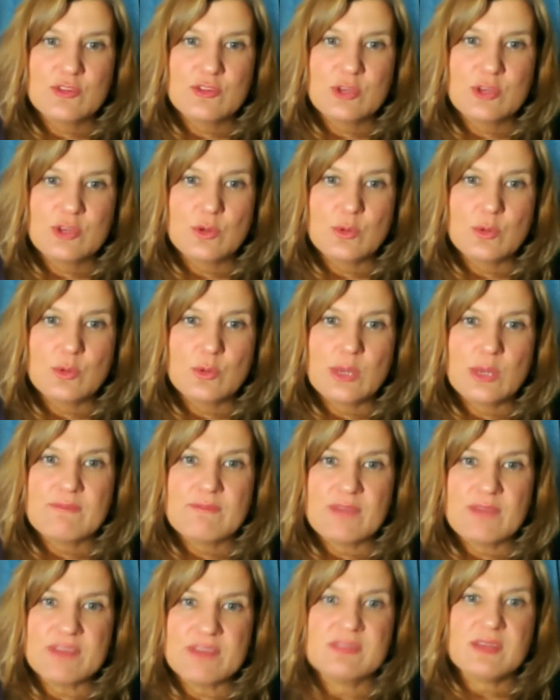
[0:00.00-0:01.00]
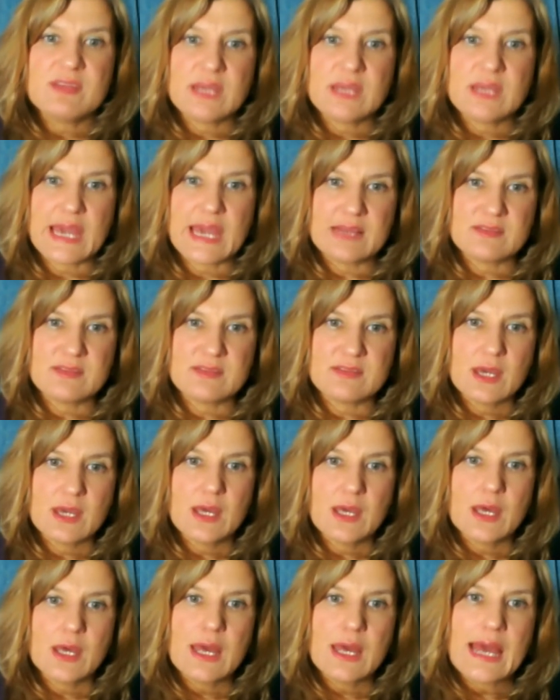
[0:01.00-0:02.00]
to investigate
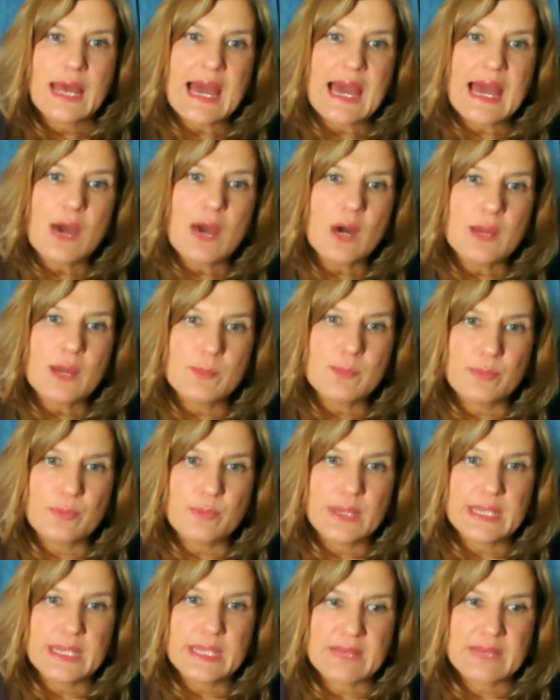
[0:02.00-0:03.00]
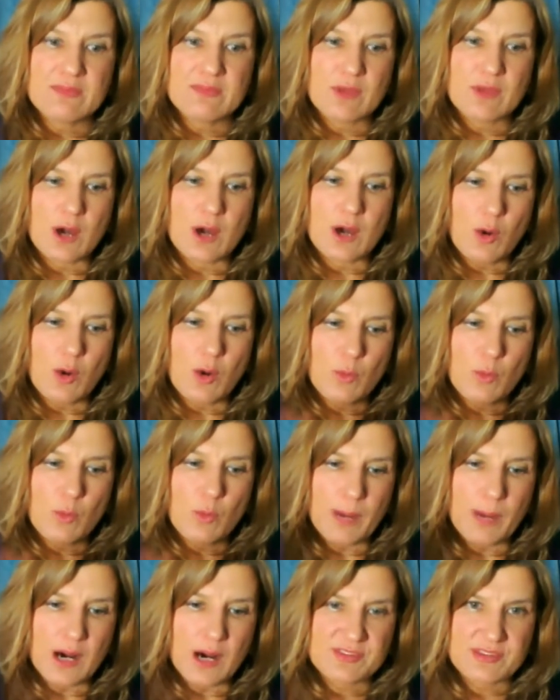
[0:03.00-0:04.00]
how I bring in the whole
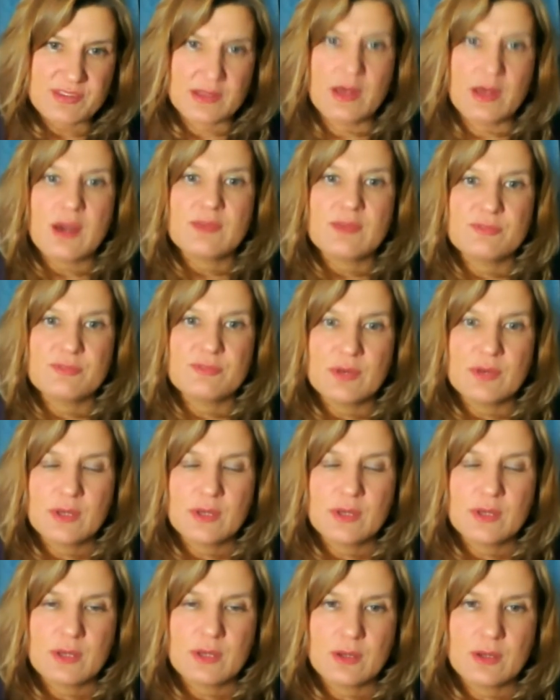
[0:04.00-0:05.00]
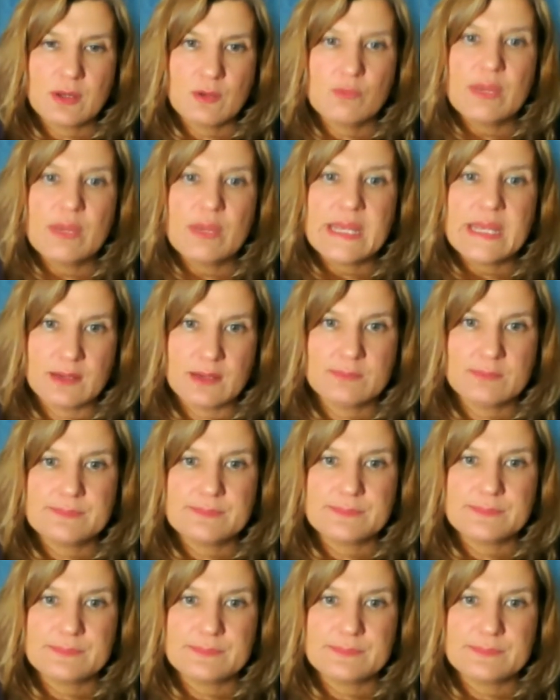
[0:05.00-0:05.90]
past life arena